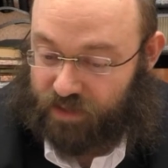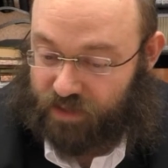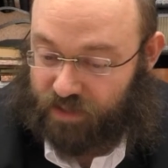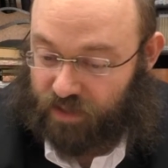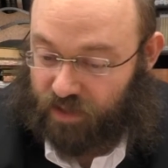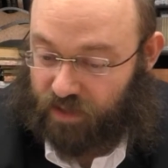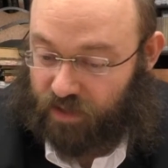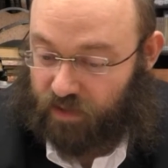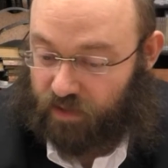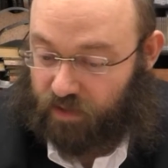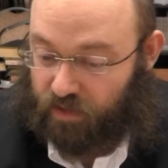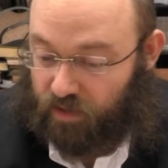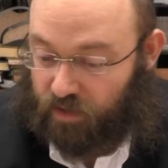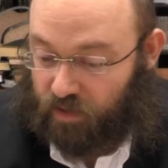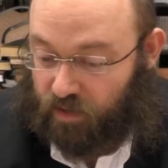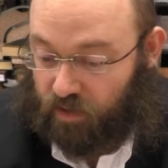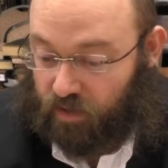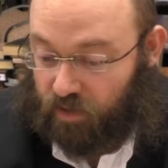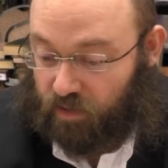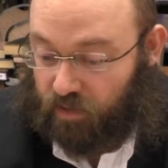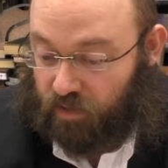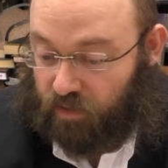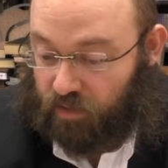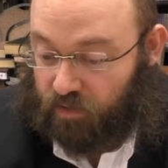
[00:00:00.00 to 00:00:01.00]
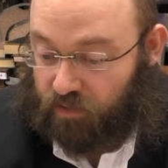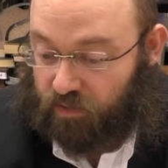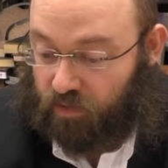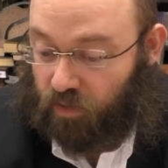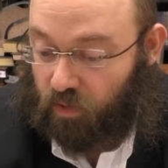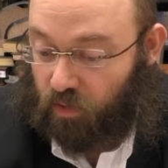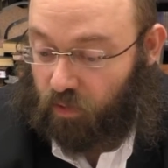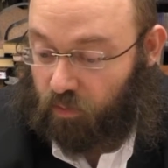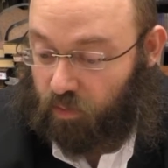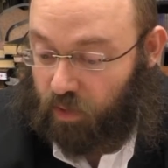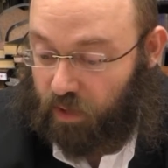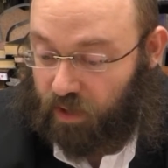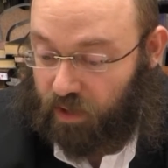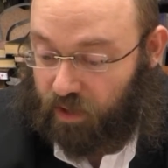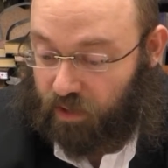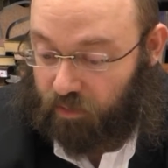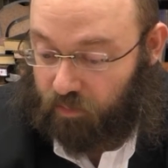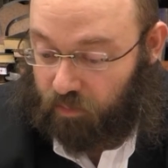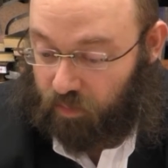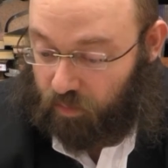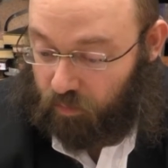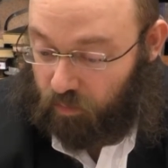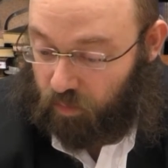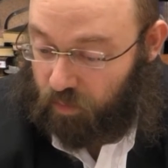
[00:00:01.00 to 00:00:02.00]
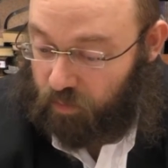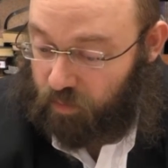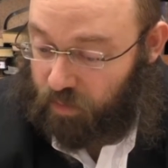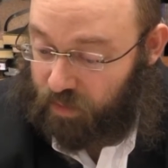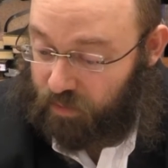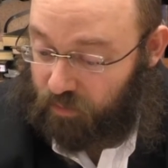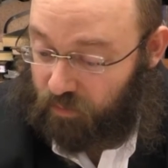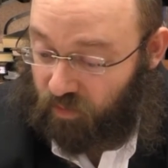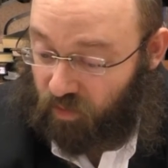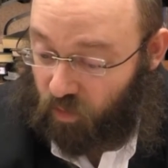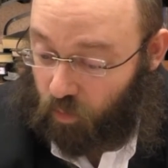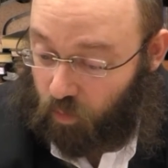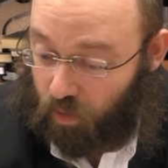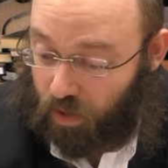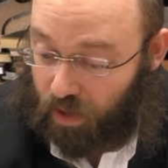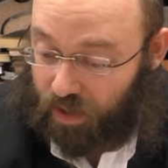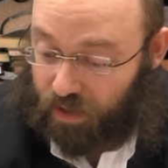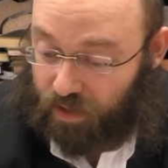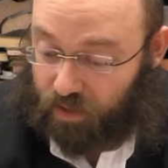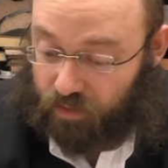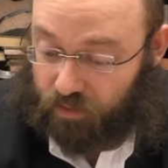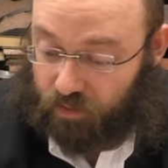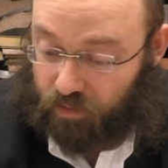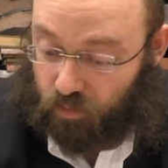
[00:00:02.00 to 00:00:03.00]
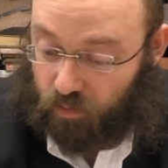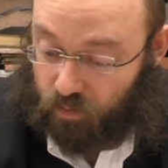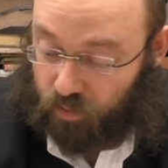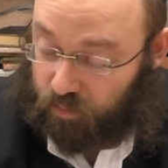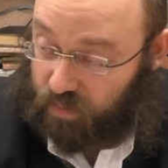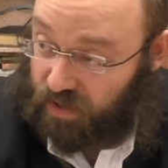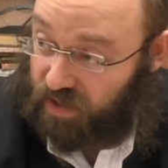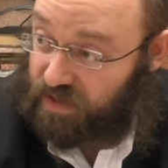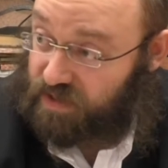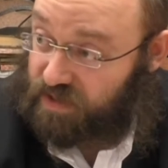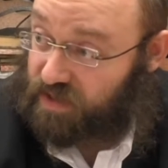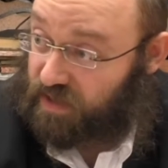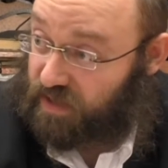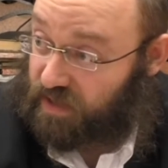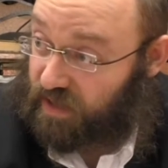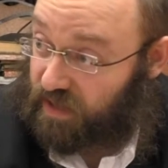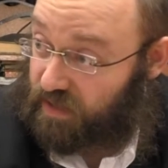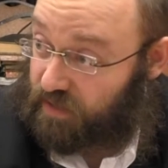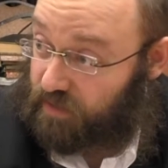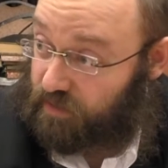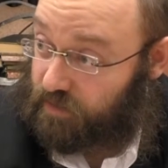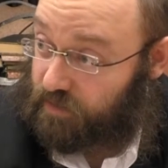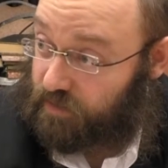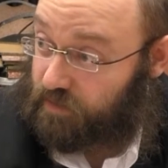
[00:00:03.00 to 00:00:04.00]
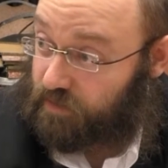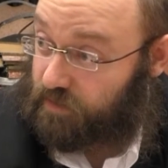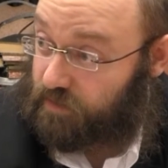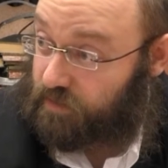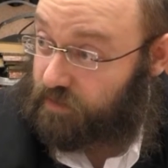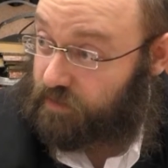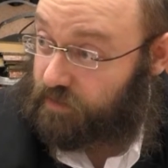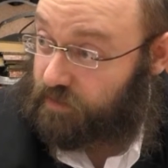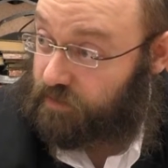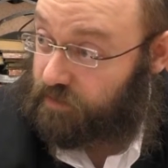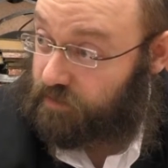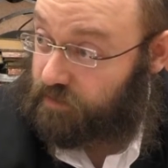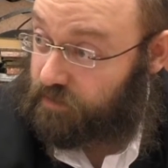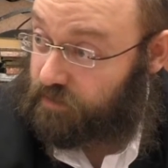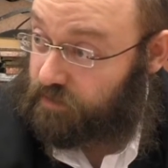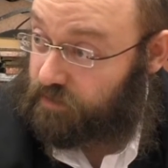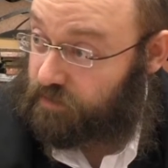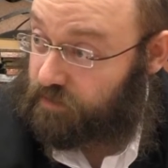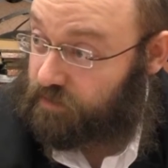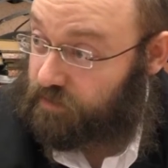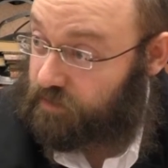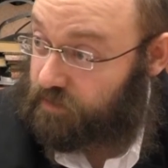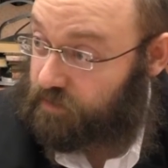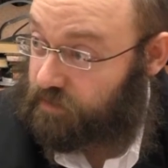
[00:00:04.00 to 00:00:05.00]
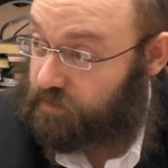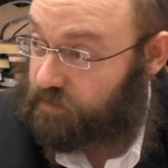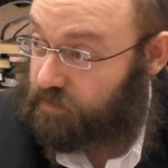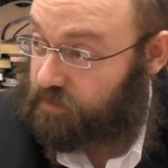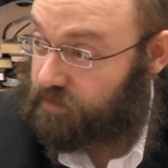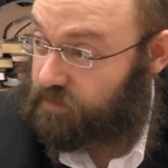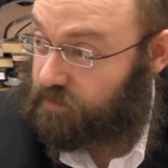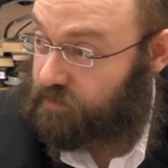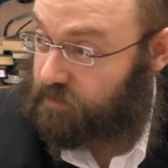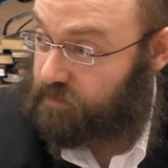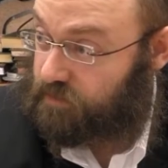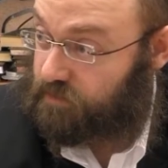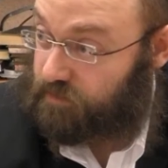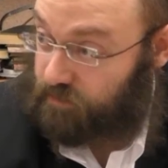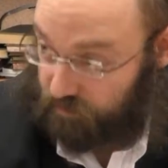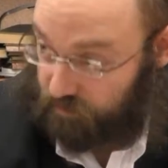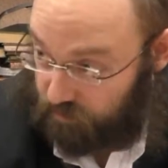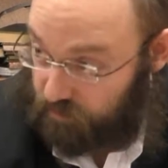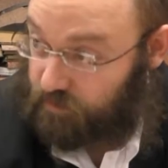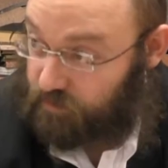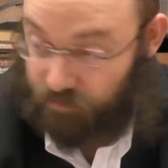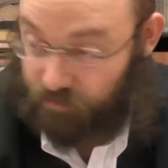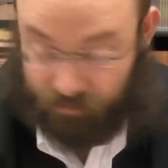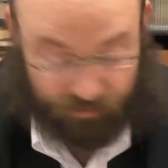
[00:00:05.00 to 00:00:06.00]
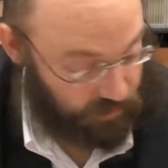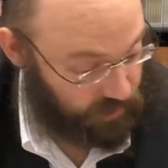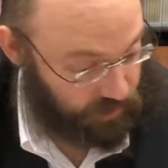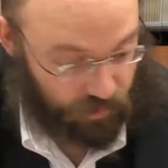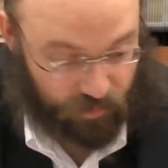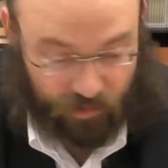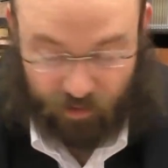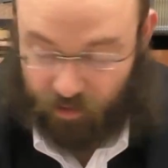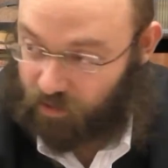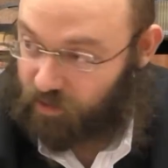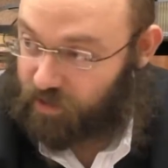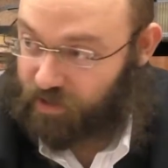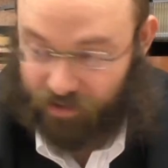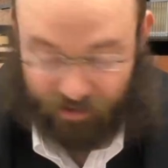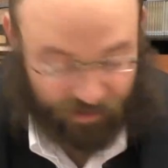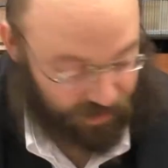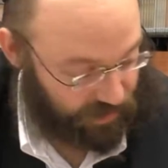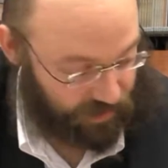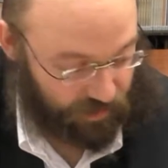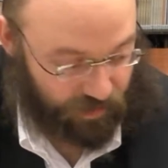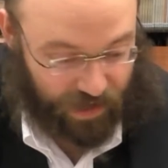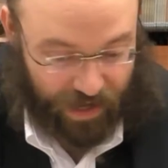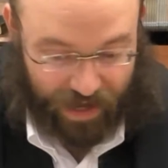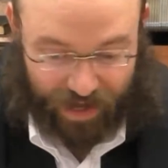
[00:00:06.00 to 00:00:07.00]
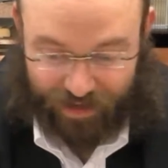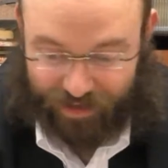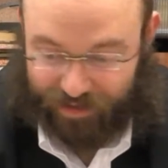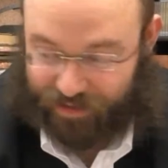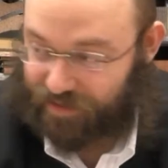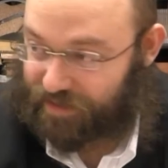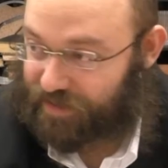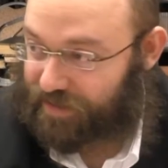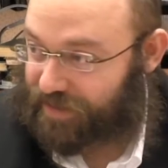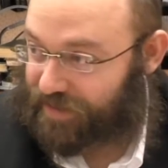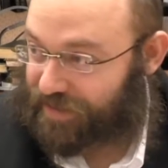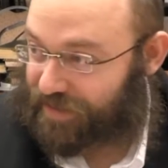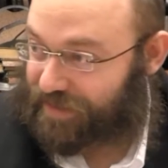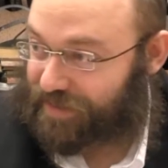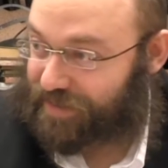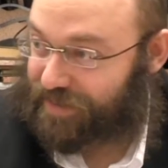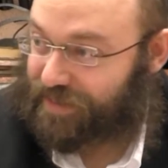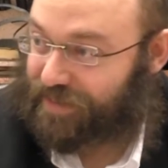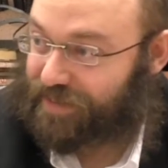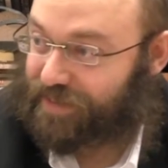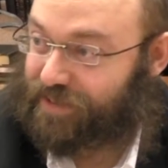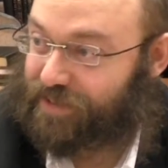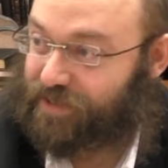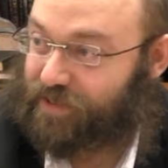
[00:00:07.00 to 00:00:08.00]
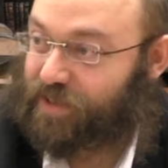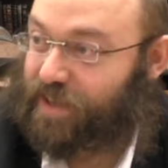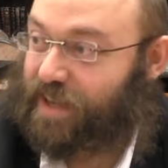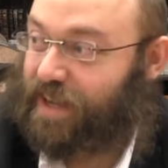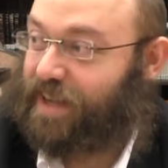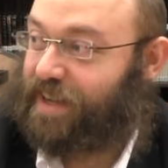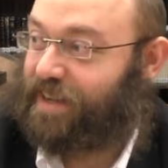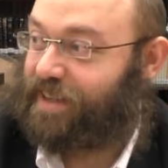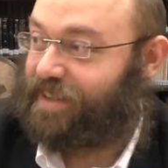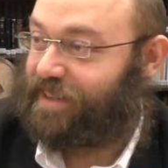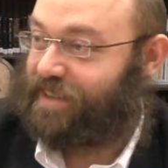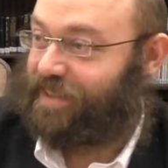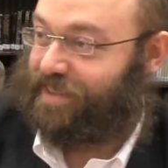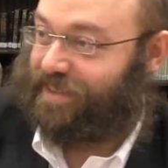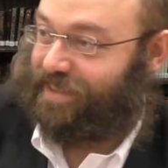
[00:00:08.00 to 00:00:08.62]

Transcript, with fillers: It's, uh, so uh, we've been for a while doing so Bechzanen. What am I waiting for? Could you, Rabbi? You do. You you got it. Uh-huh. You got it.